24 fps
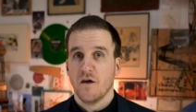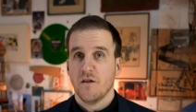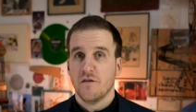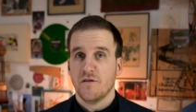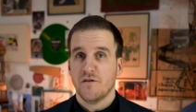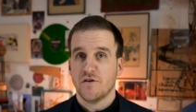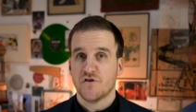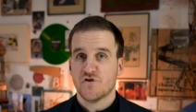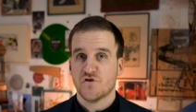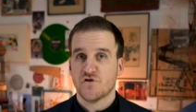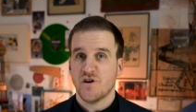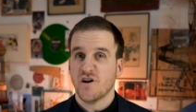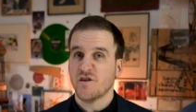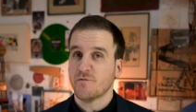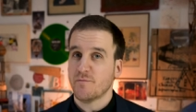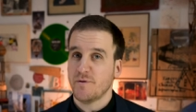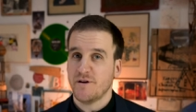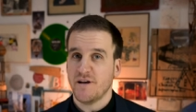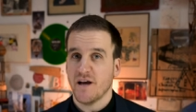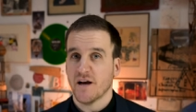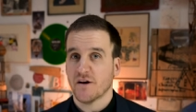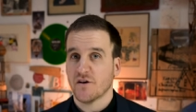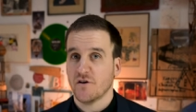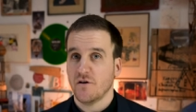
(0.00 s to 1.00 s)
The trust
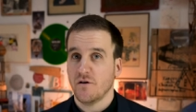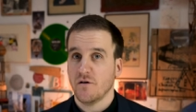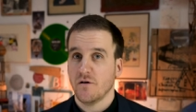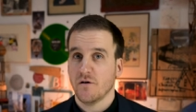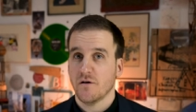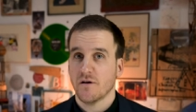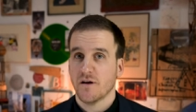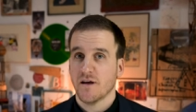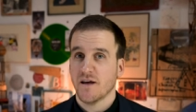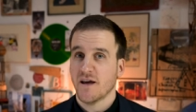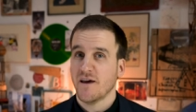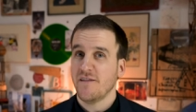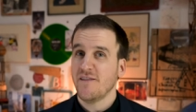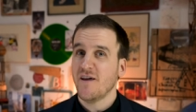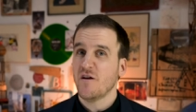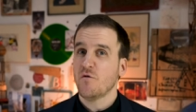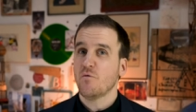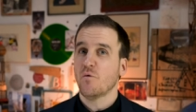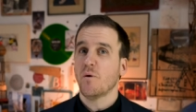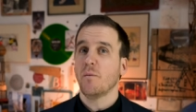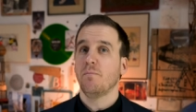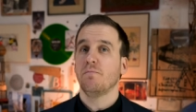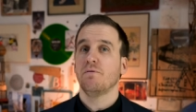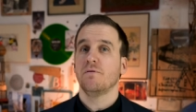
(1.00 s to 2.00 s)
protector can then
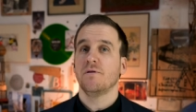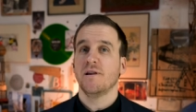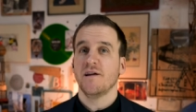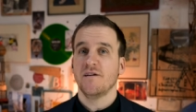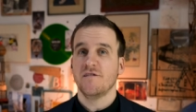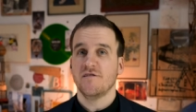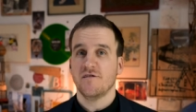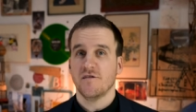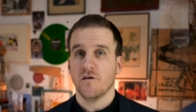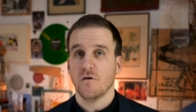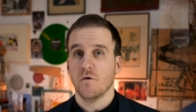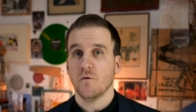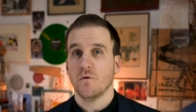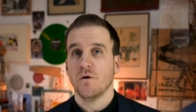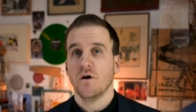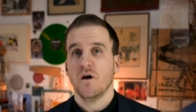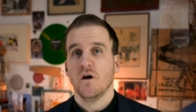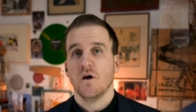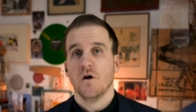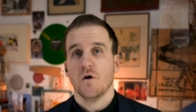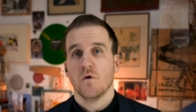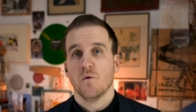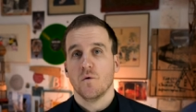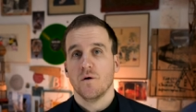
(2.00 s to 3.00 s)
replace you
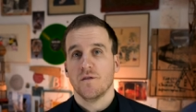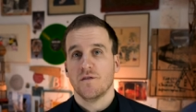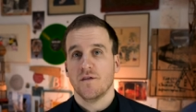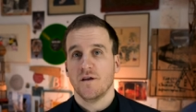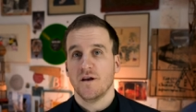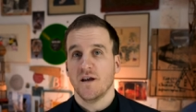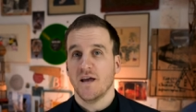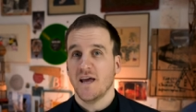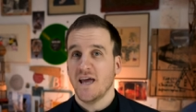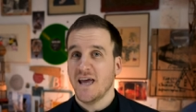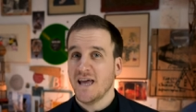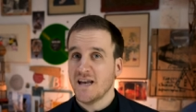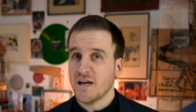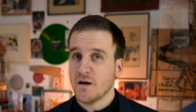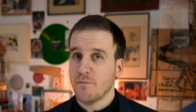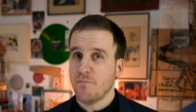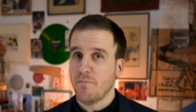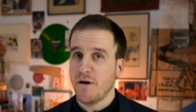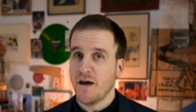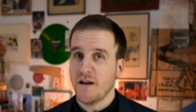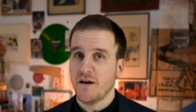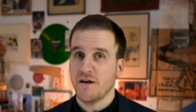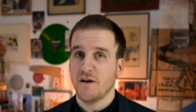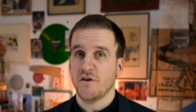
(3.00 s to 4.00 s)
with an
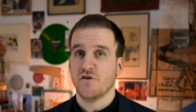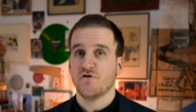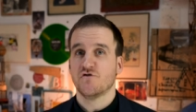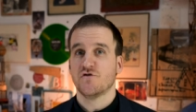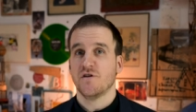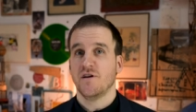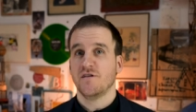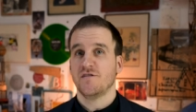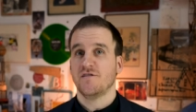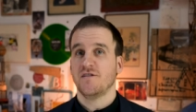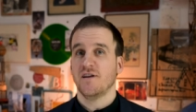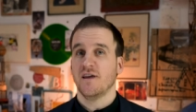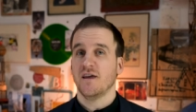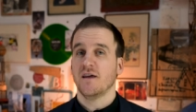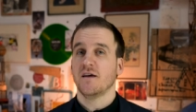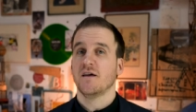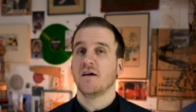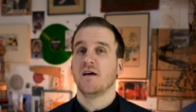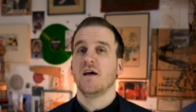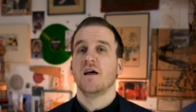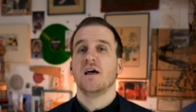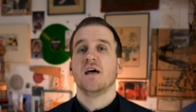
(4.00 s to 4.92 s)
independent trustee